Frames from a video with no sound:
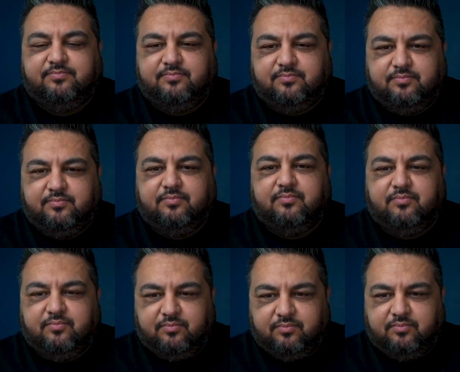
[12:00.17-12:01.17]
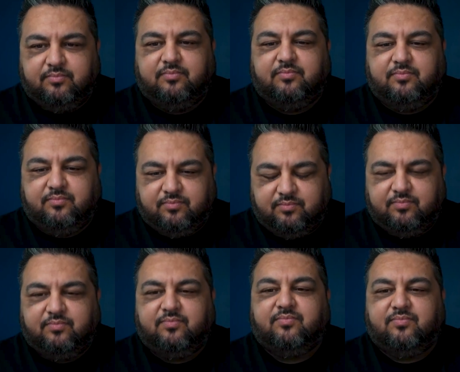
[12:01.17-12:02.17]

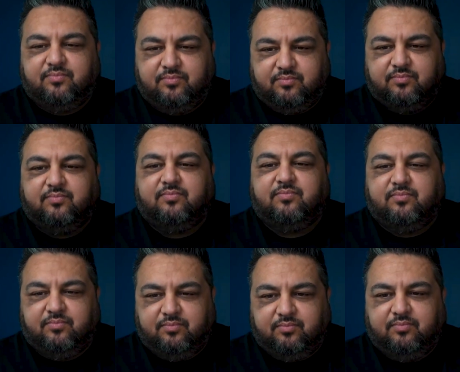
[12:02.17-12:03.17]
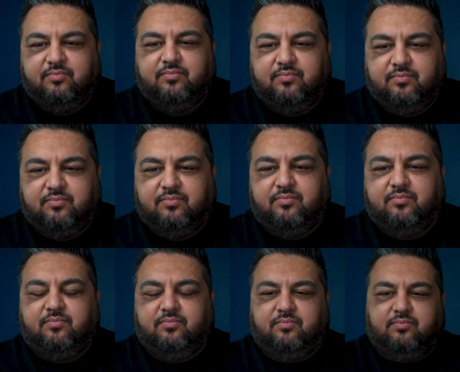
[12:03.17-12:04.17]

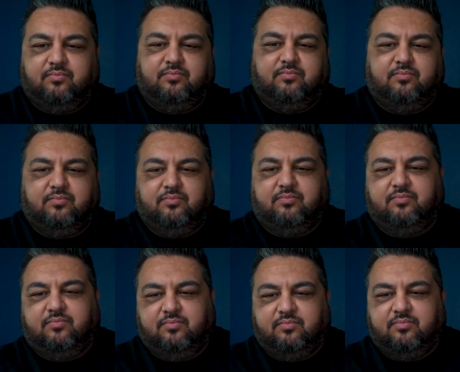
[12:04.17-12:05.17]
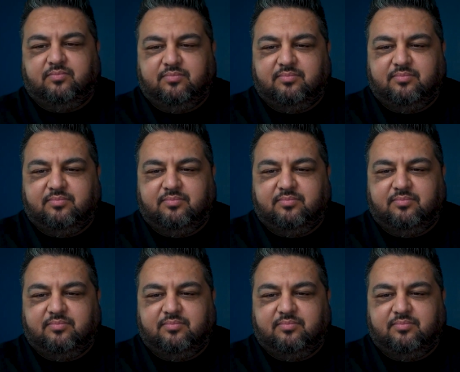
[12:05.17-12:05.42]
(silent)